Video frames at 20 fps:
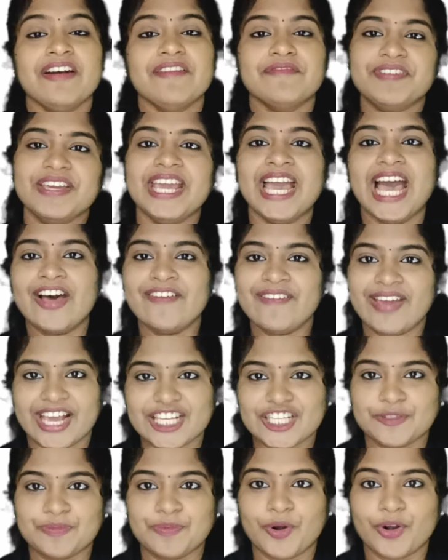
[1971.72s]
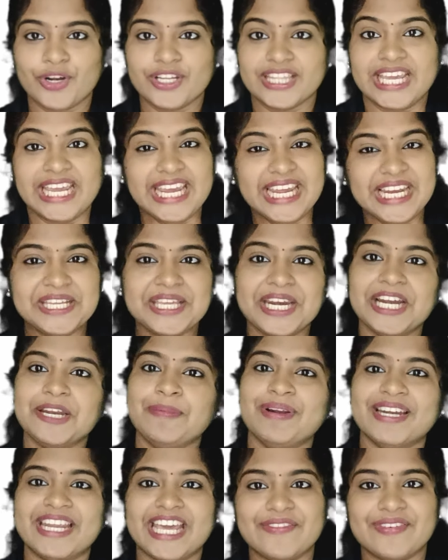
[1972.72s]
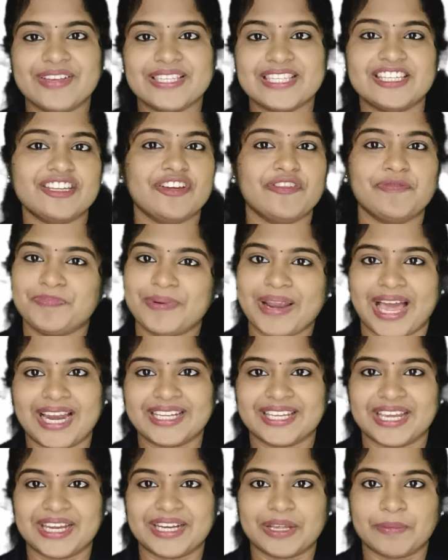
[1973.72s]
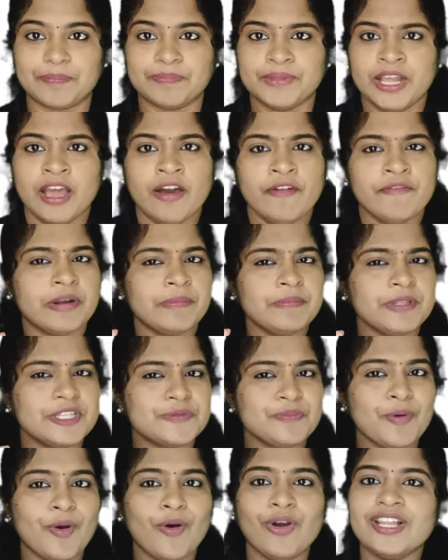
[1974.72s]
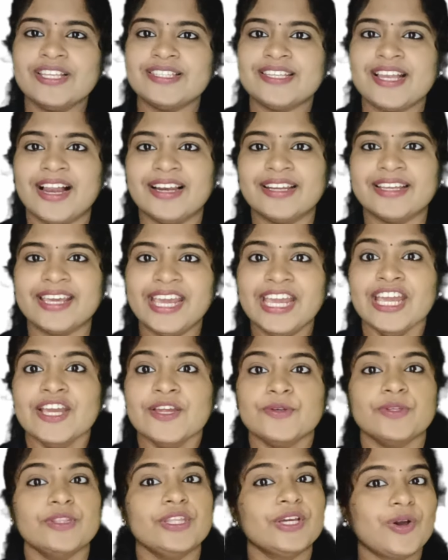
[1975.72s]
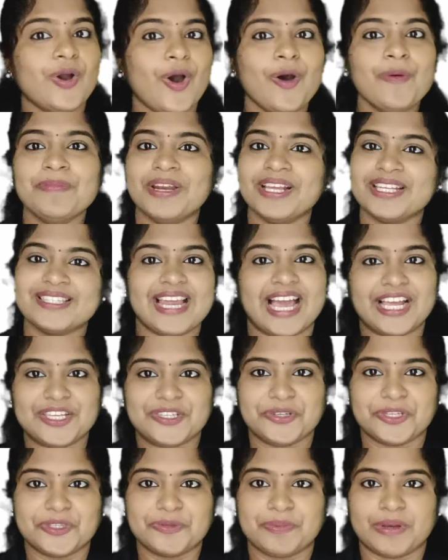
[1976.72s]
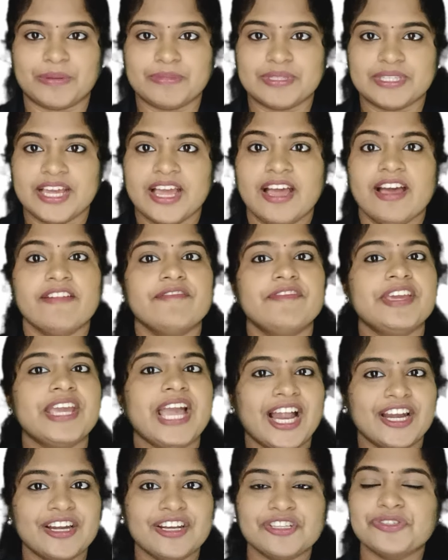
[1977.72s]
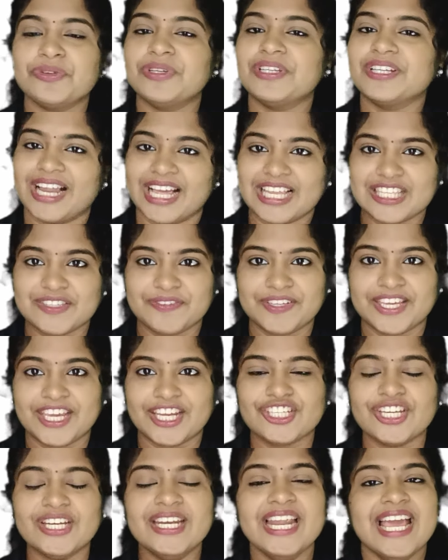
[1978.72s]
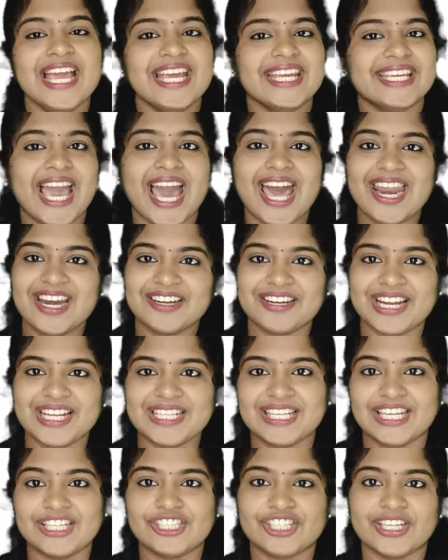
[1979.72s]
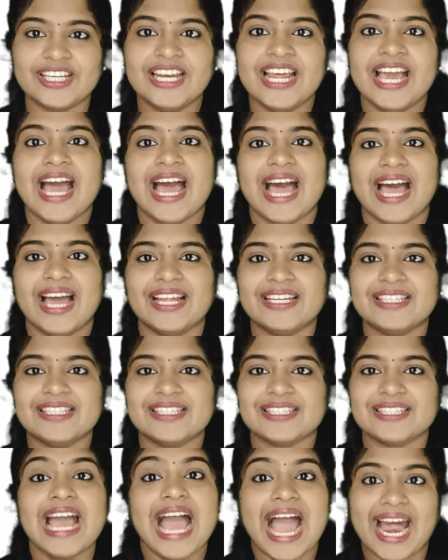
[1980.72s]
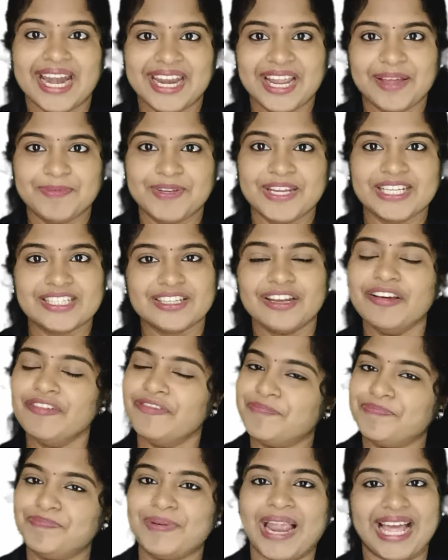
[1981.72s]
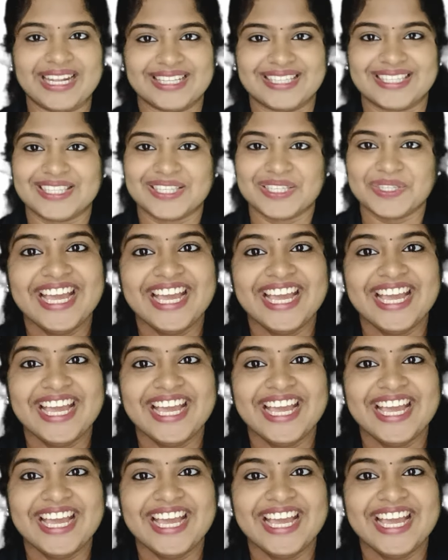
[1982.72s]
We have explored the incredible diversity of plant kingdom, from the smallest algae to the complex angiosperms. We understood classification, characterization, and adaptation of plants.